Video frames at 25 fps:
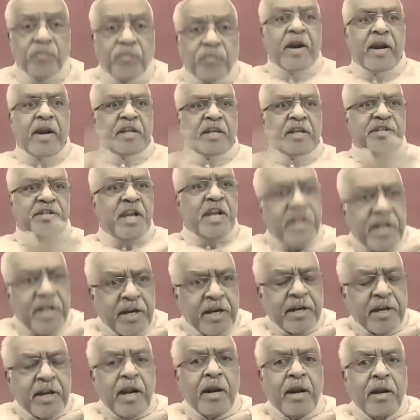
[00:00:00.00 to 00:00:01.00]
If you had a
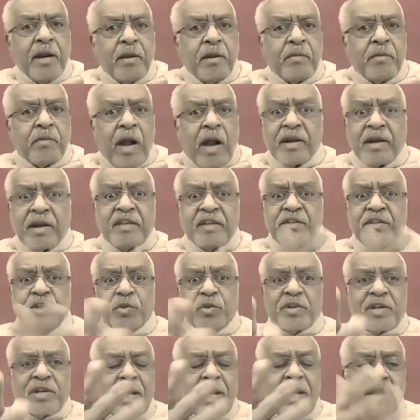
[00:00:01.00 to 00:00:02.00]
stenting done, unless
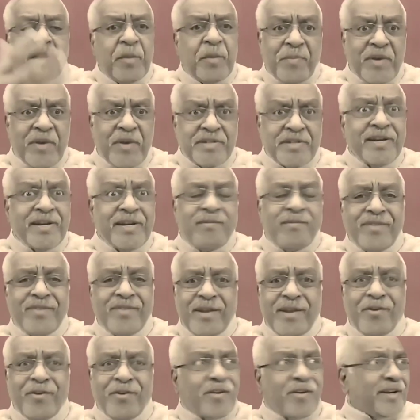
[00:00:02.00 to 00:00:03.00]
you tell the patient,
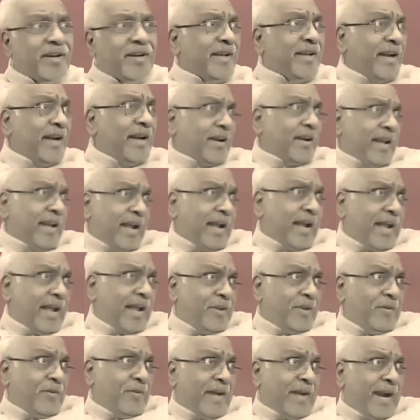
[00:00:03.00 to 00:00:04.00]
the doctor cannot.
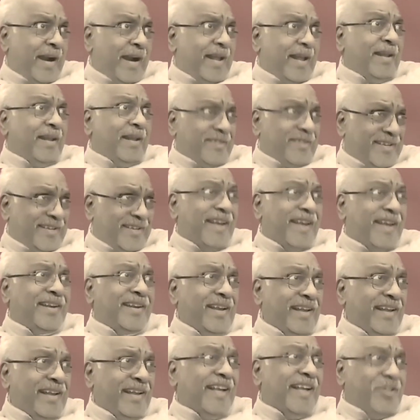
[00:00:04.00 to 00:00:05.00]
Yeah, you had a
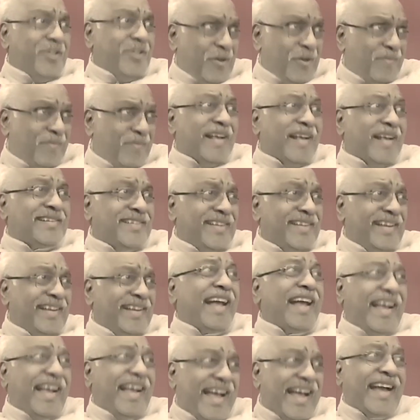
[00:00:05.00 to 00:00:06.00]
stenting,
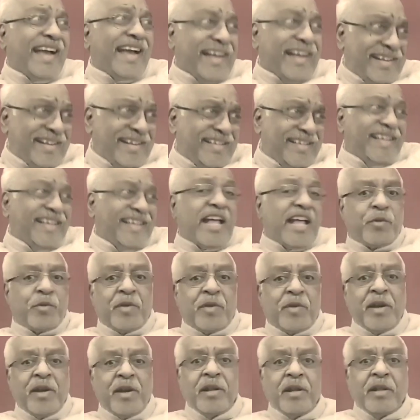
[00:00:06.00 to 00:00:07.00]
angioplasty. Yeah, I can see
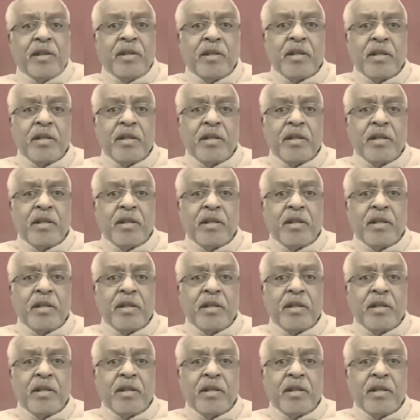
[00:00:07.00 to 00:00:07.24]
that one.